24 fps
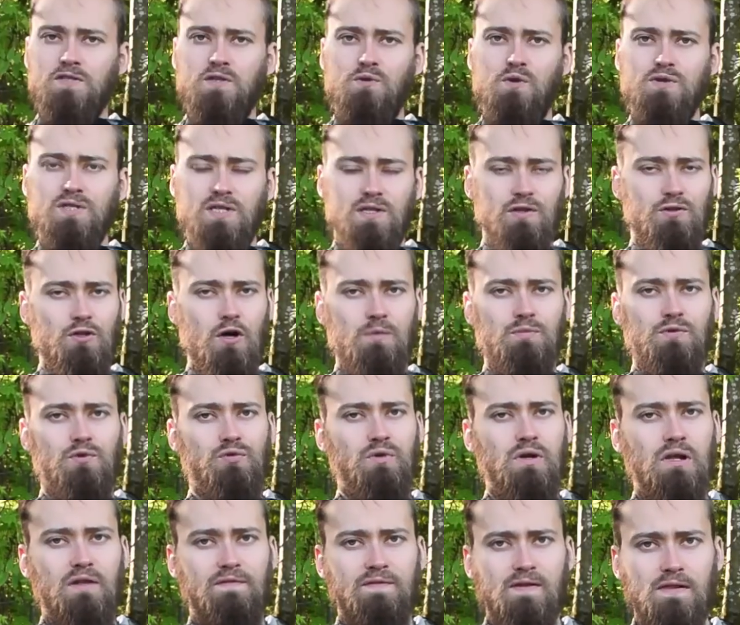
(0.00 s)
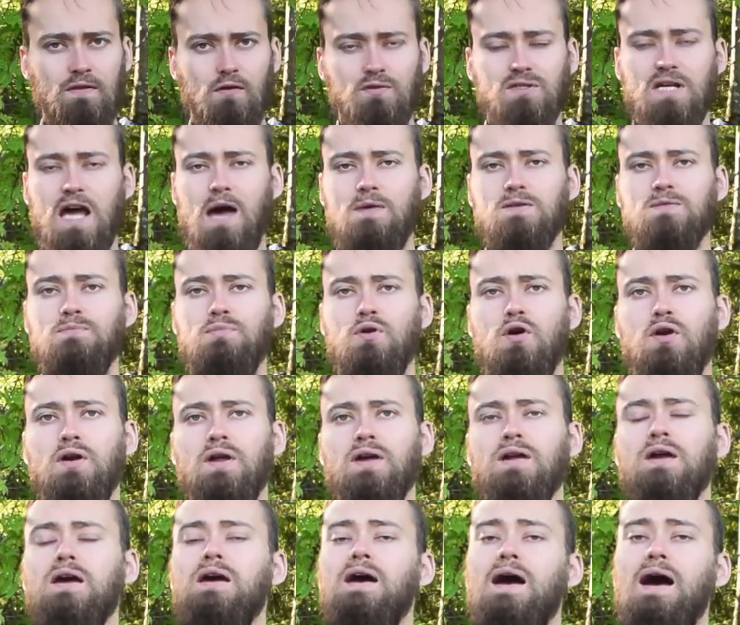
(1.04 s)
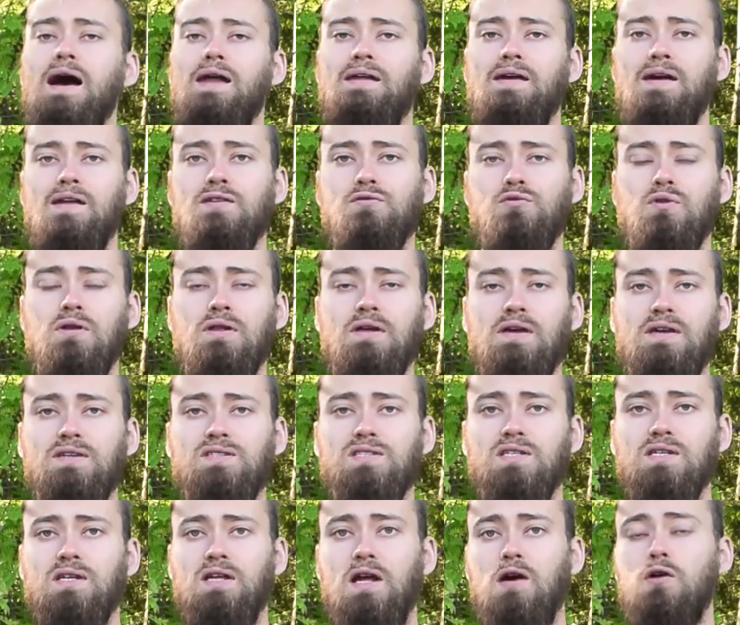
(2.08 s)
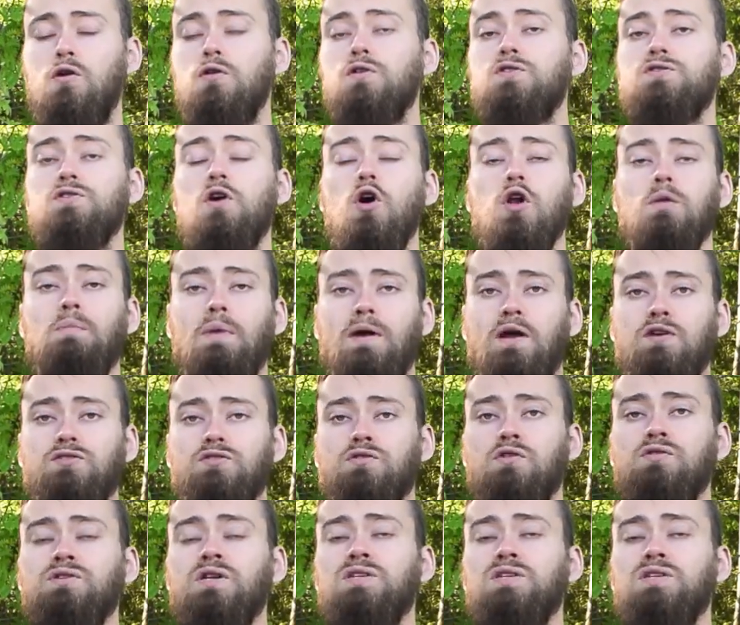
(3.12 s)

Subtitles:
squeeze at the top to really feel those abs burning, and then release in a controlled manner. So don't